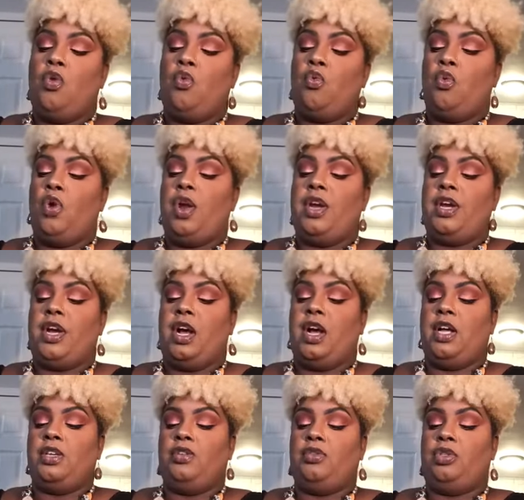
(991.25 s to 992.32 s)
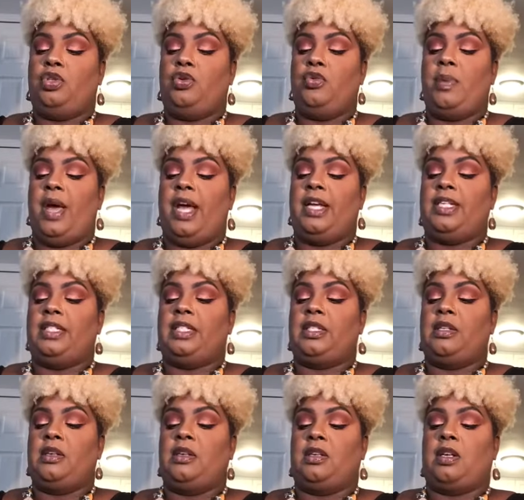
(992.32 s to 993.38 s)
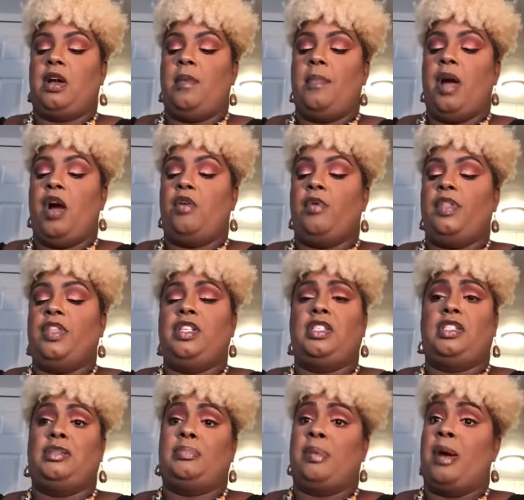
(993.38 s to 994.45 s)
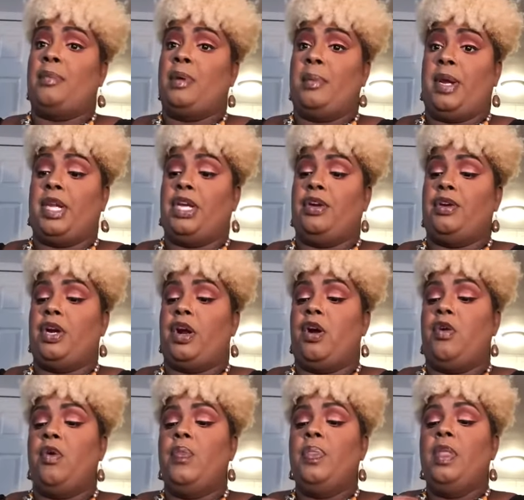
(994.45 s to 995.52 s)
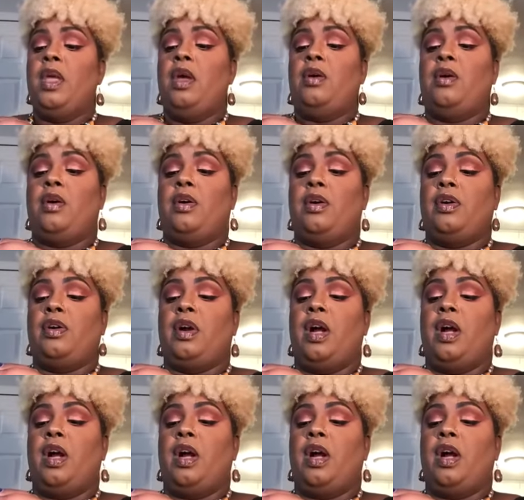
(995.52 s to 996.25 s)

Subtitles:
on YouTube, has come out, and this is probably about a year ago. Her